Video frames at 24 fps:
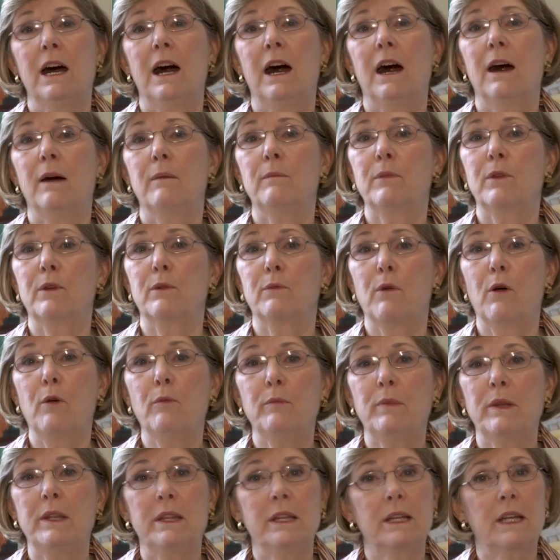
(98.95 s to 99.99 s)
Um, there
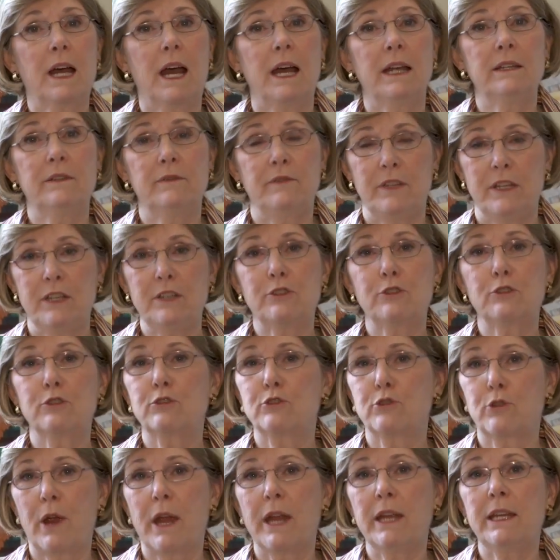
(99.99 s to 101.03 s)
won't be the kind of teacher
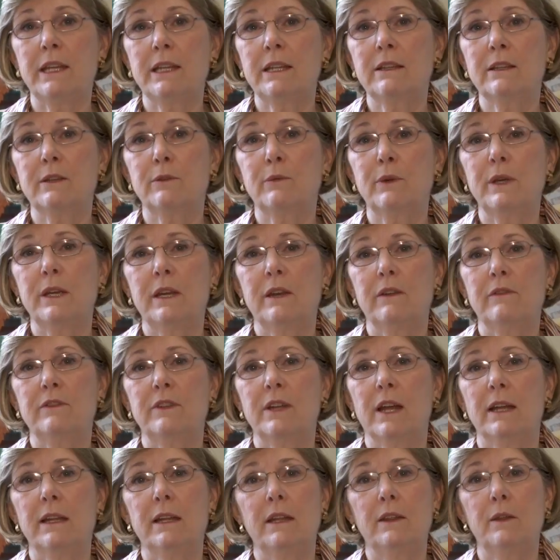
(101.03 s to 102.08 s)
training that we have
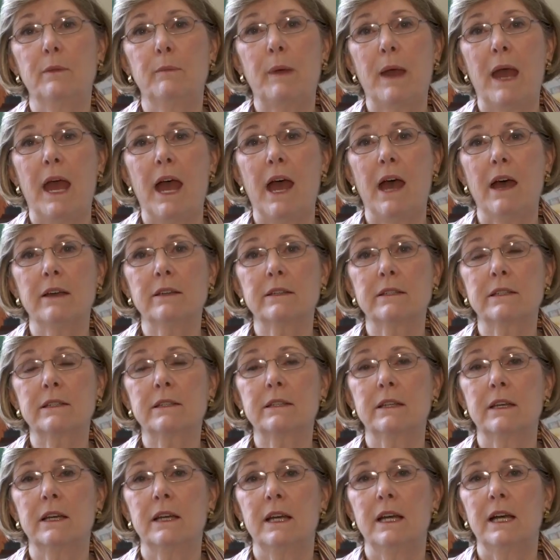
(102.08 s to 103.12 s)
done in the
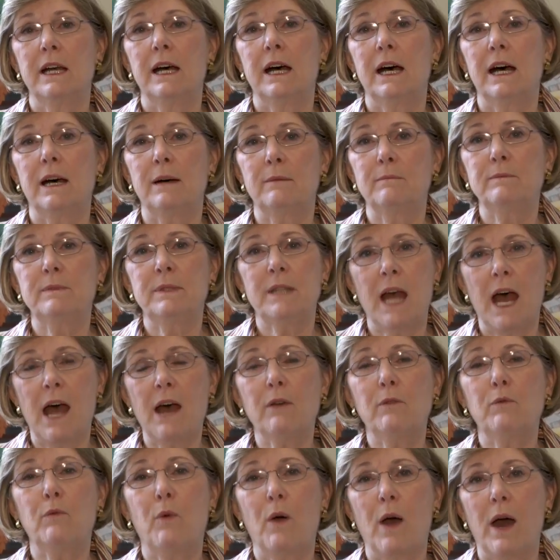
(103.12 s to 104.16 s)
past. Um,
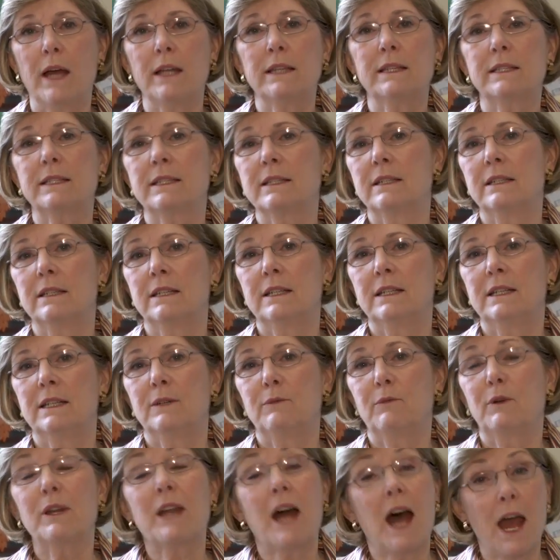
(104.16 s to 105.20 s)
not what,
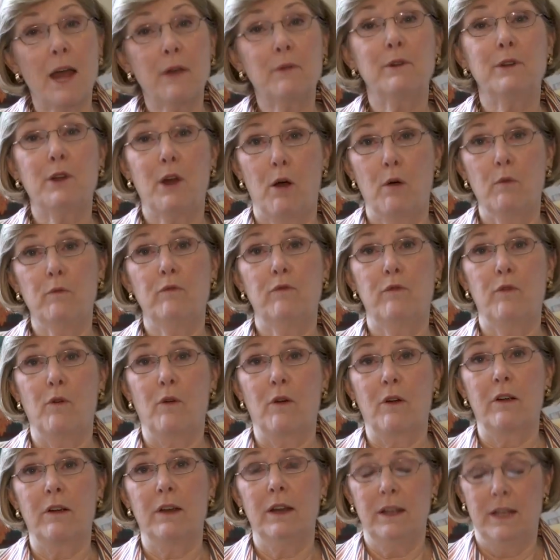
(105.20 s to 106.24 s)
what I would hope
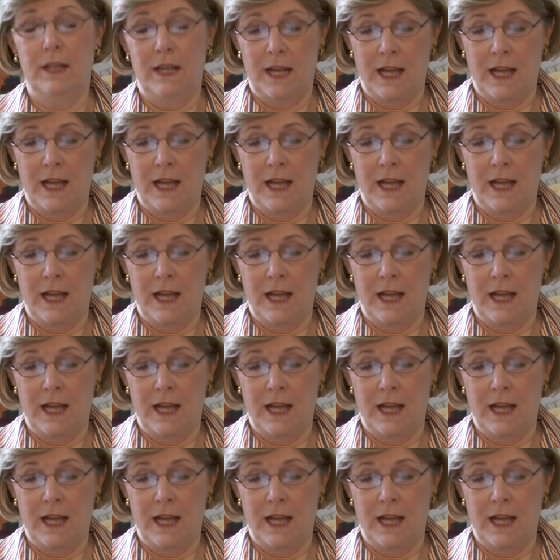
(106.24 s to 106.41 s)
for.